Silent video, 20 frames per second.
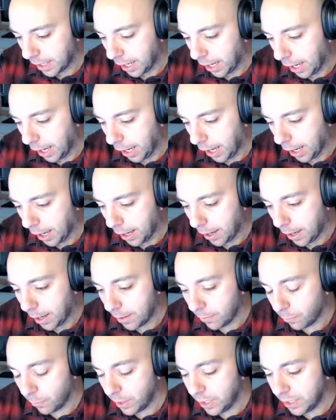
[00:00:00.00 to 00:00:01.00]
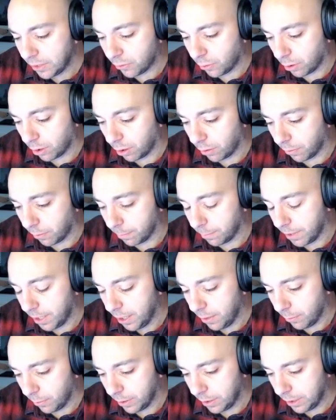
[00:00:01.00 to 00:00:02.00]
uh, it really took off from
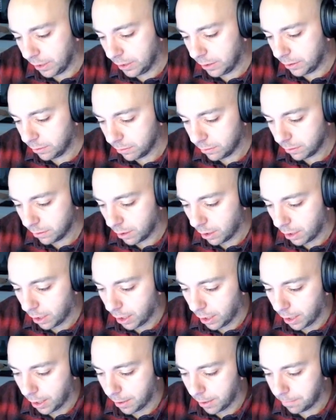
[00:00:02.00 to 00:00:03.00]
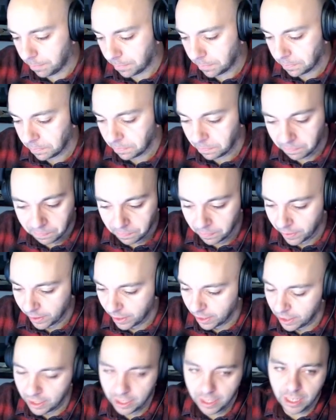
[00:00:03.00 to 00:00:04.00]
there, really. Um,
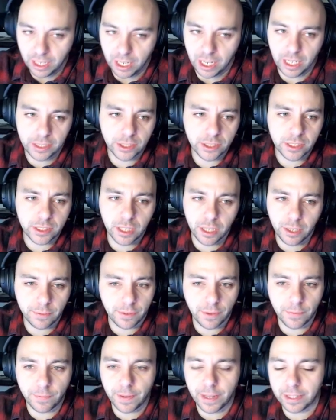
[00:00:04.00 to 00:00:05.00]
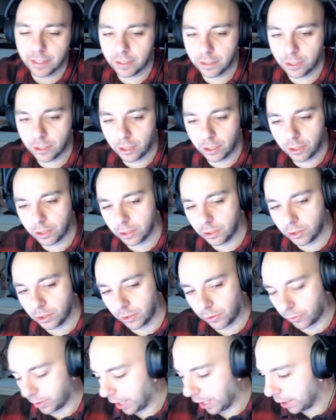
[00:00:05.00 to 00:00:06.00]
I just loved the fact that you could
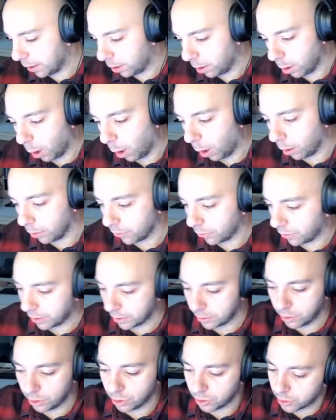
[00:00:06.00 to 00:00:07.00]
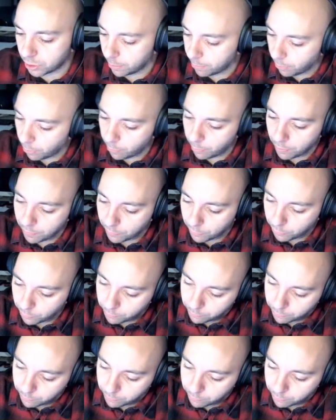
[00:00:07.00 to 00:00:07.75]
just get lost and just come up with